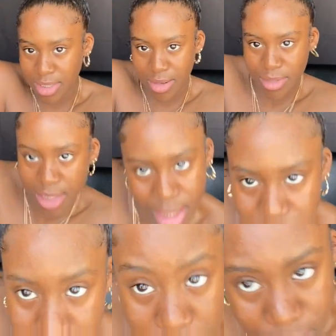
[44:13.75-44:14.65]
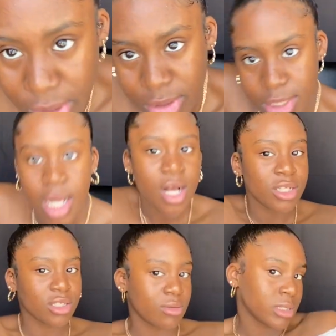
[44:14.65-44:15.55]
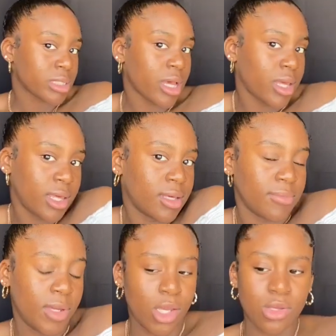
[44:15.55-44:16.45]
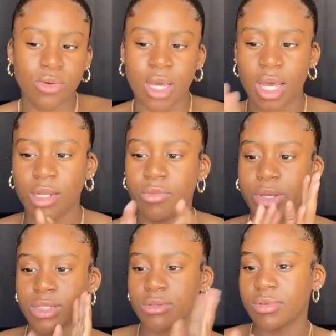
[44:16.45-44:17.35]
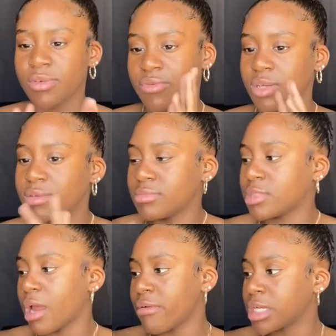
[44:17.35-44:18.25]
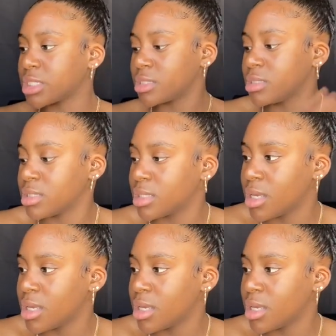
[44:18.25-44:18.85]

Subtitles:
So it was like, me and you kind of went in 2 different directions.